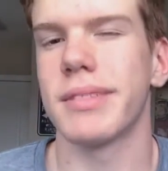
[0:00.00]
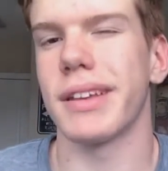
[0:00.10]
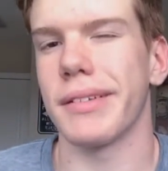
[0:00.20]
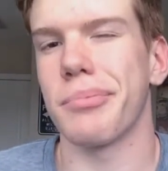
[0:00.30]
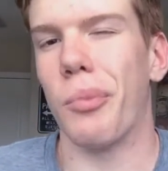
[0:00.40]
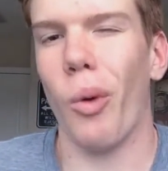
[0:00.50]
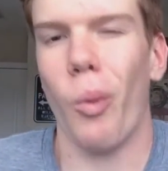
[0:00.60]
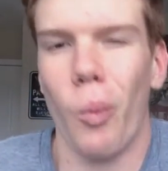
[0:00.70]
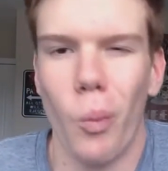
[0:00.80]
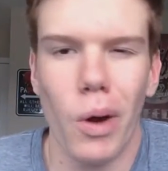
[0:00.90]
Like
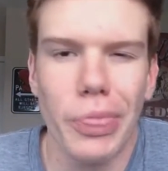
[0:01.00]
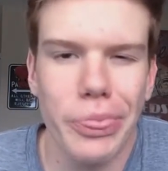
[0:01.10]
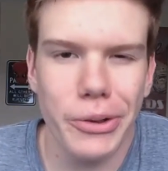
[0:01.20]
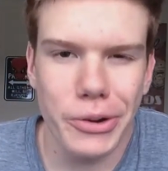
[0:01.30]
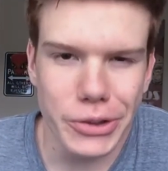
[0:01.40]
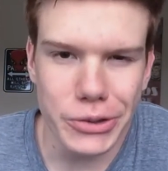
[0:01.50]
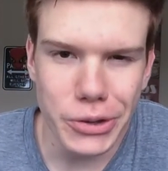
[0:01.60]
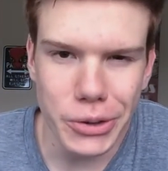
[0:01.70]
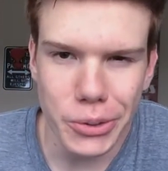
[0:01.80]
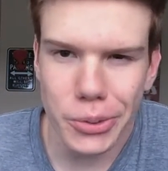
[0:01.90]

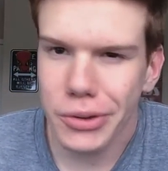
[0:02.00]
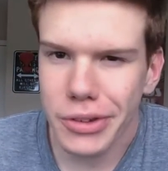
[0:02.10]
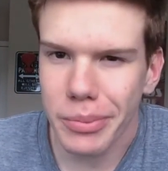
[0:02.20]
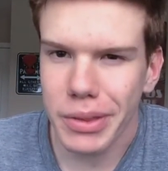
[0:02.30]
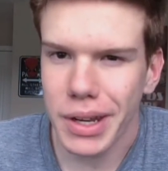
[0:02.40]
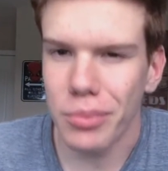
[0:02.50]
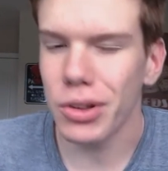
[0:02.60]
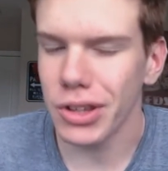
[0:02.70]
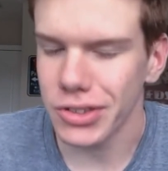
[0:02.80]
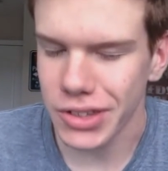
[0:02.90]
132 or something. I'm
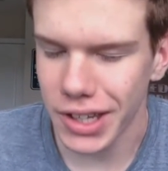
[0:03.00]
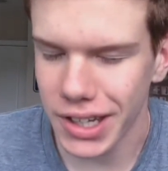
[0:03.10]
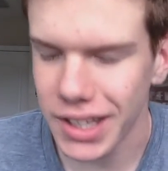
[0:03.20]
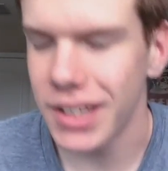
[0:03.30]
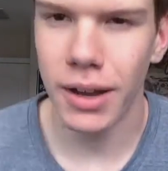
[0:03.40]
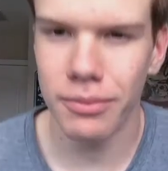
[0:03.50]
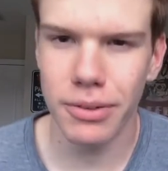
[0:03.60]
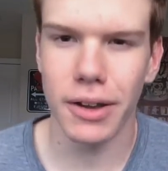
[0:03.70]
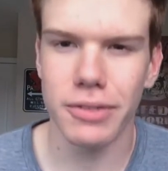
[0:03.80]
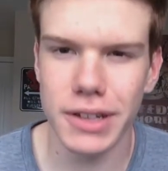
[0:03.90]
really skinny. I'm
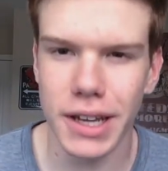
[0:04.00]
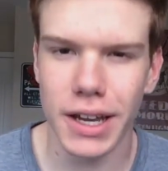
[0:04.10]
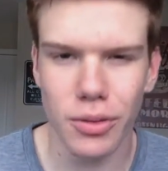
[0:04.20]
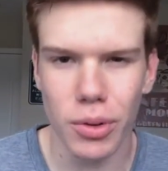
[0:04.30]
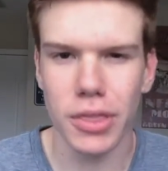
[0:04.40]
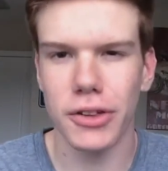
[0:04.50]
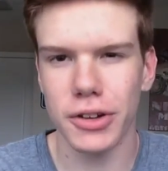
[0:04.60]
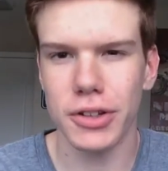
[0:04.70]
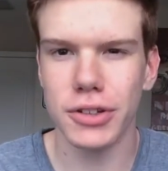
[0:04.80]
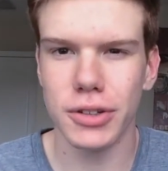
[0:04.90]
5'9 and
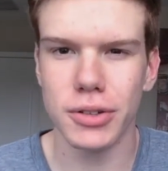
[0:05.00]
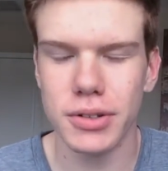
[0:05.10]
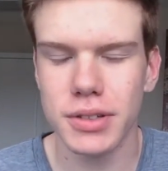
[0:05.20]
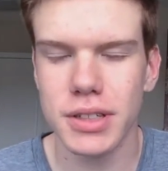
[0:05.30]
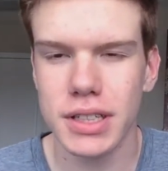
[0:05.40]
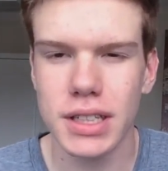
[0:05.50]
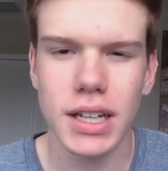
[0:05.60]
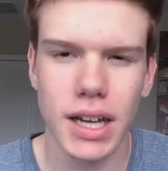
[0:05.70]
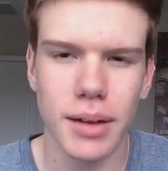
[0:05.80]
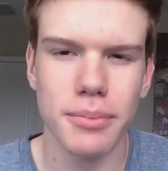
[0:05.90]
132.
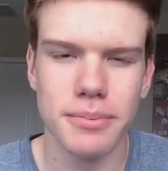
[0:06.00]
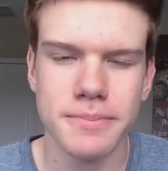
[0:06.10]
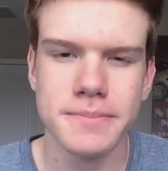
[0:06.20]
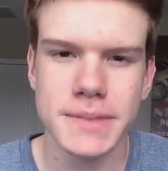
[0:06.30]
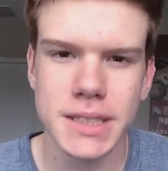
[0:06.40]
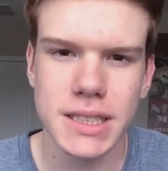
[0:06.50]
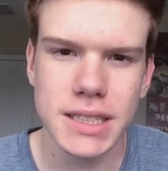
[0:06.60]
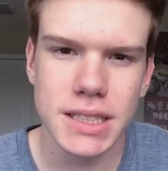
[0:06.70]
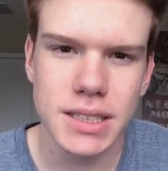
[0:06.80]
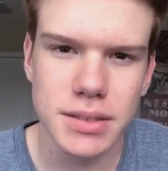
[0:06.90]
I'm
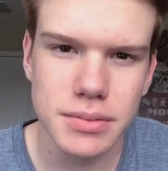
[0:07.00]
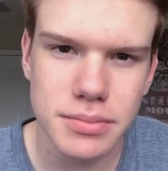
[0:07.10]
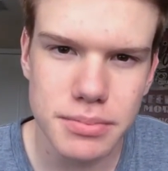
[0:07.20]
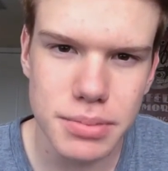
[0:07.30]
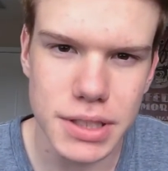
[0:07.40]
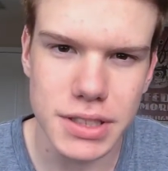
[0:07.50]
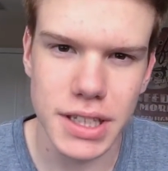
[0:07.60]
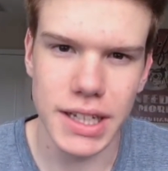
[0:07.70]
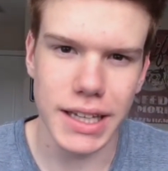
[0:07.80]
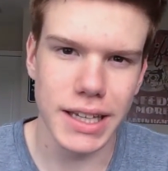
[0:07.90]
a pretty
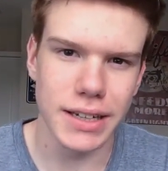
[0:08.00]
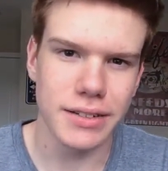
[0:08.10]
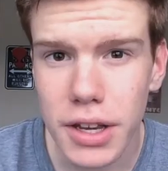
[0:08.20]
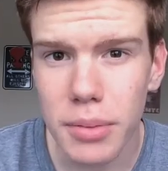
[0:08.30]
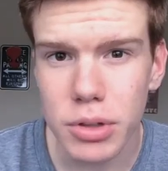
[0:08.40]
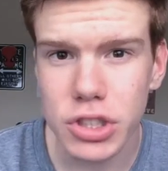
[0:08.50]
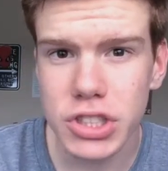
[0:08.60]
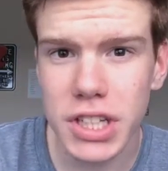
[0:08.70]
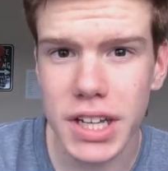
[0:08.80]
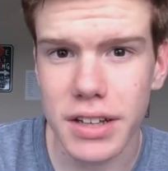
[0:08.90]
skinny kid. Number
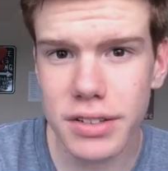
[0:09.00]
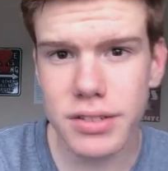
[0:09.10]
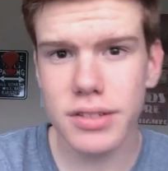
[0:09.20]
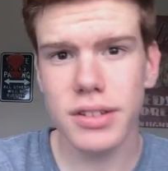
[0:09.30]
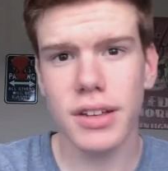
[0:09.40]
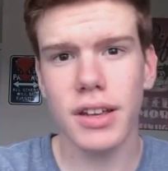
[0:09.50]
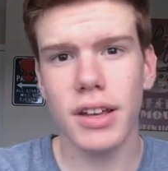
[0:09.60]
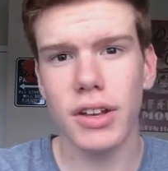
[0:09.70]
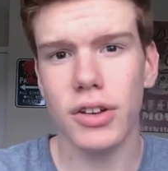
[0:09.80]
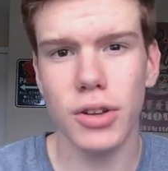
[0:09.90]
six,
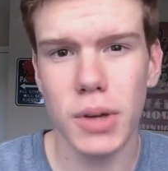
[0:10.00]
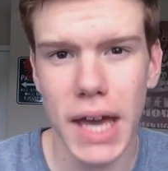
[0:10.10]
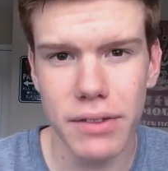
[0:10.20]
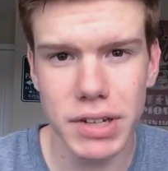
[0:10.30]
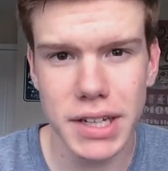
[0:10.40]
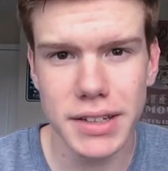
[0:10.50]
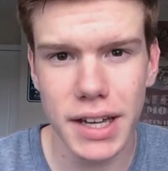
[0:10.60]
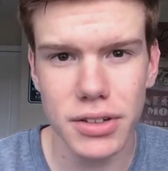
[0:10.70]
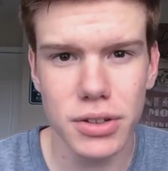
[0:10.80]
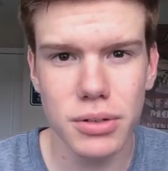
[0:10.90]
do you have any
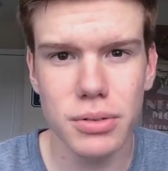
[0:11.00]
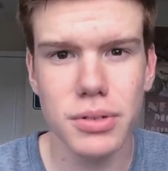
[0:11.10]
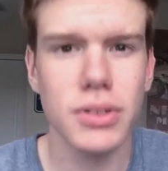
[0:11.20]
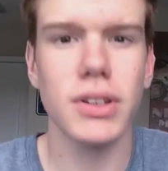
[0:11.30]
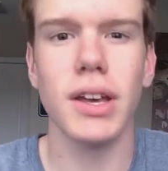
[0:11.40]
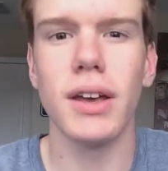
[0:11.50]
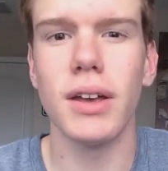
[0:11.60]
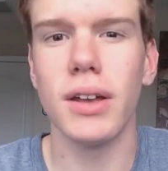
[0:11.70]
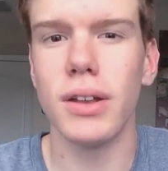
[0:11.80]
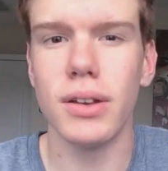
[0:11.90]
tattoos?
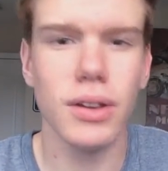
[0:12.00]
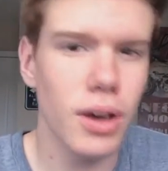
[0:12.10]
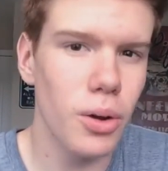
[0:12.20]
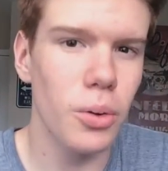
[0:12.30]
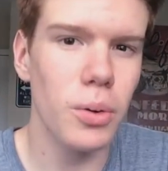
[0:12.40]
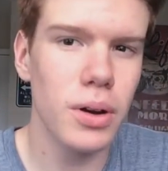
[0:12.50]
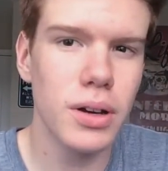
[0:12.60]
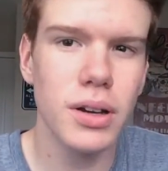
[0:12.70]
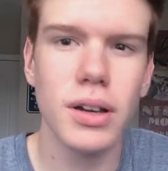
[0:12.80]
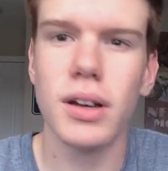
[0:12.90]
No.
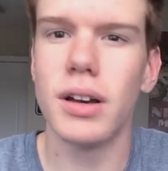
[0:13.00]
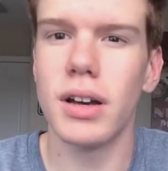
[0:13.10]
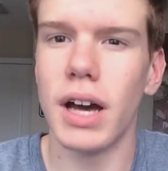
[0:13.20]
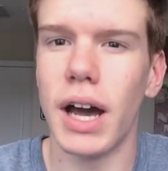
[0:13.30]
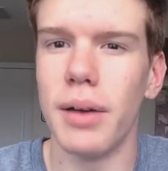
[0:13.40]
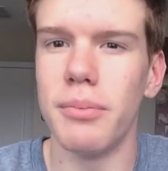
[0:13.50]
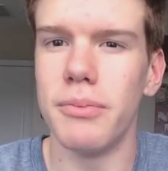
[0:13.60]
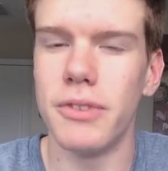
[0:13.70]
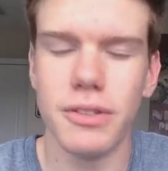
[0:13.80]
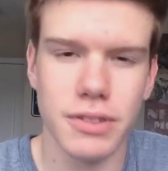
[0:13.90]
I'm
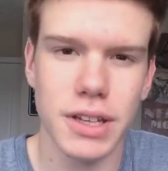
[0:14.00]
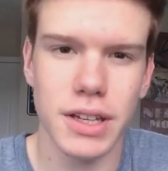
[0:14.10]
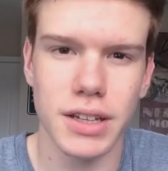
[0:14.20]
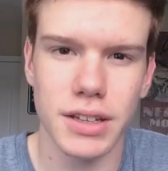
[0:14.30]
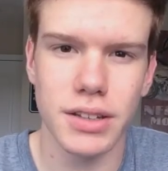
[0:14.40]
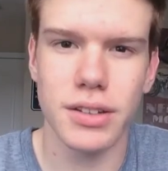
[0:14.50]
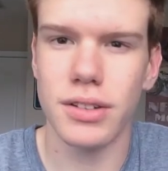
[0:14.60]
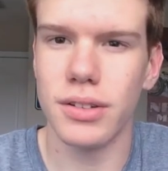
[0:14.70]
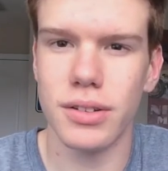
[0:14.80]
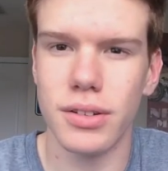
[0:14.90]
15,
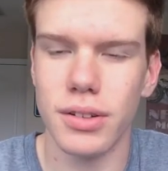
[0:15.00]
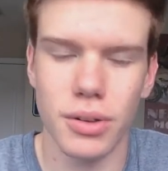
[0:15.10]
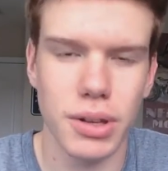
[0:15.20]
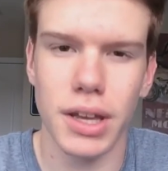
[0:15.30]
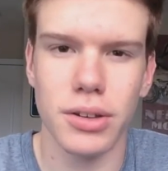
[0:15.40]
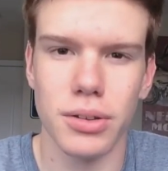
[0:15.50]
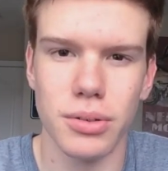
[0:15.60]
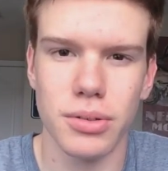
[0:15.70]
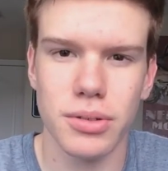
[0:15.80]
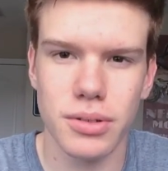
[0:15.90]
no
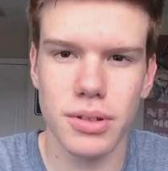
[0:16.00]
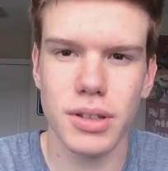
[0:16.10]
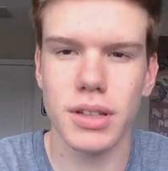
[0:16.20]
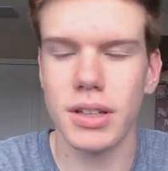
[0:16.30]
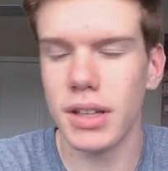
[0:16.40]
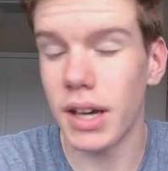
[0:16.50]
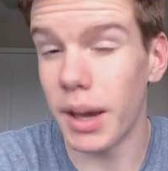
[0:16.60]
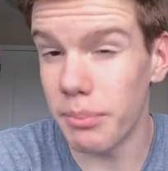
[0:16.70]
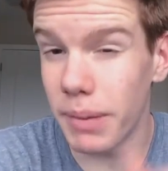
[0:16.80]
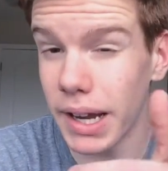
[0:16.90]
tattoos.
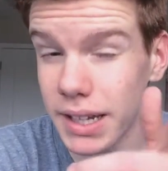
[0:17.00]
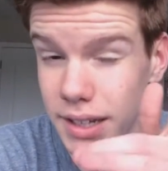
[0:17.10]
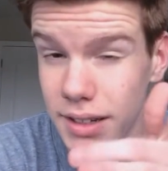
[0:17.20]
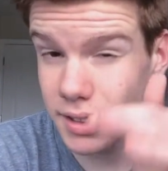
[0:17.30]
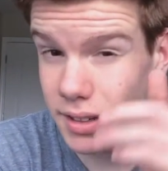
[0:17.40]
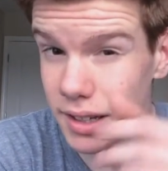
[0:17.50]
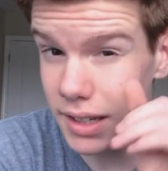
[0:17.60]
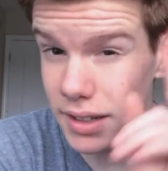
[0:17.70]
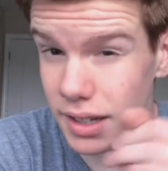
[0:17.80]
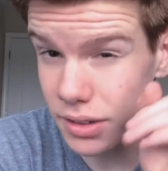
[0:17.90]
I might
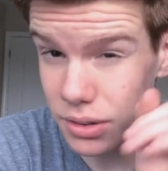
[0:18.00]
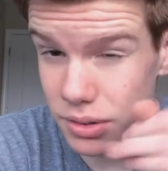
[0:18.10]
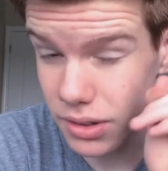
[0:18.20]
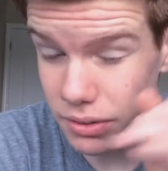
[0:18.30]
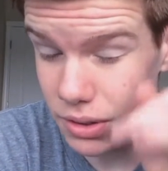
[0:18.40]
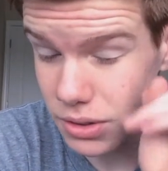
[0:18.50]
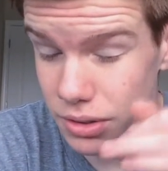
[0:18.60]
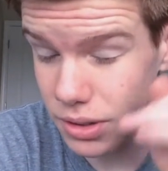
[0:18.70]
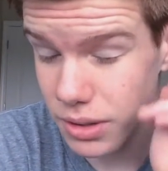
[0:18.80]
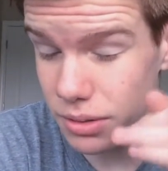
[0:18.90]
get tattoos in the
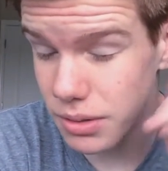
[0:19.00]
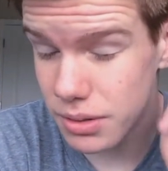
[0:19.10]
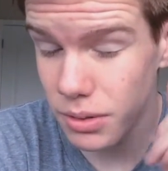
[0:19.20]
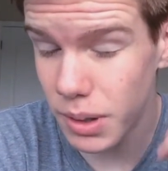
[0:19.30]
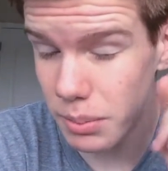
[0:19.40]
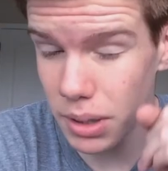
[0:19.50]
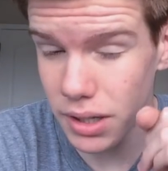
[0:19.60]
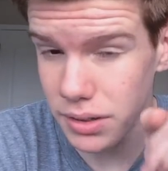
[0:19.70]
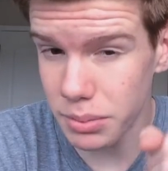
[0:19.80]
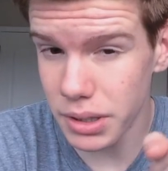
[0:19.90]
future though, quite
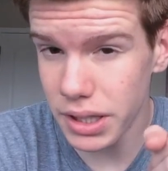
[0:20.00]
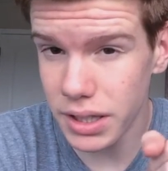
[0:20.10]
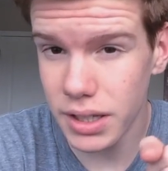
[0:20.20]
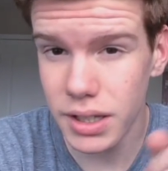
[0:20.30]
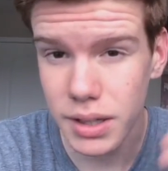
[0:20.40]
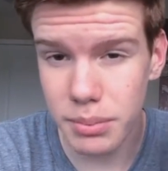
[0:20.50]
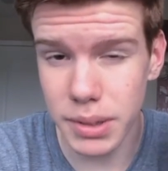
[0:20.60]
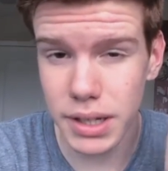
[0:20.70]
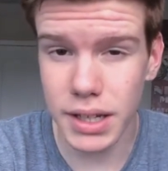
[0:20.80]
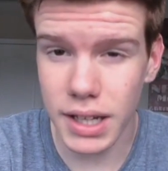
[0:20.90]
possibly,
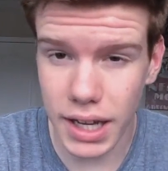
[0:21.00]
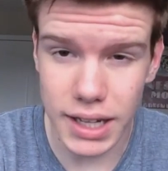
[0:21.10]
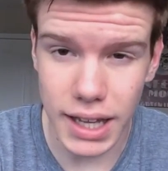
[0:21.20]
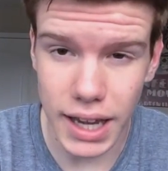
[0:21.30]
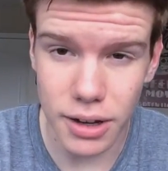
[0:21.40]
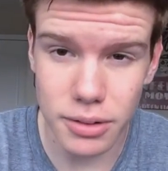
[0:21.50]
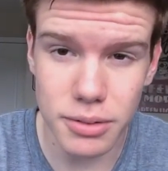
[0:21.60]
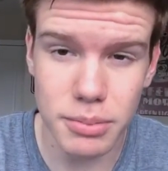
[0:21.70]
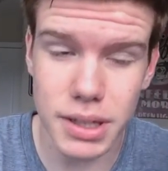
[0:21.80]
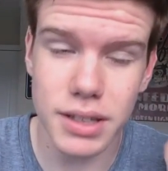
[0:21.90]
but not now
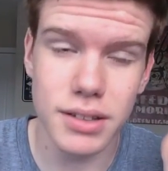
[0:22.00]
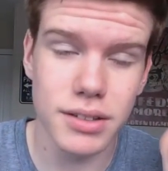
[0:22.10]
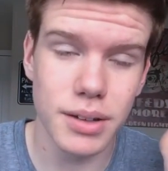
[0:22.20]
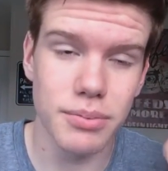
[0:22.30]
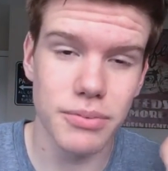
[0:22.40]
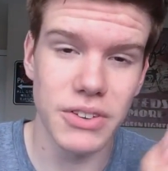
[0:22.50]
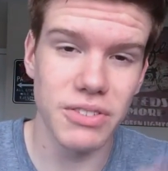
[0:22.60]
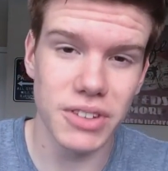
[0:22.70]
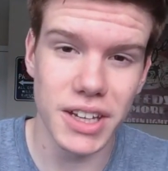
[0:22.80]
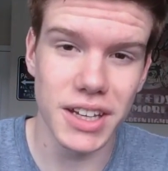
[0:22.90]
because I'm
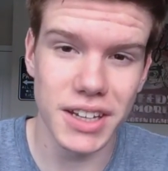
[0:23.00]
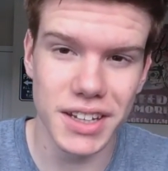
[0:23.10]
15.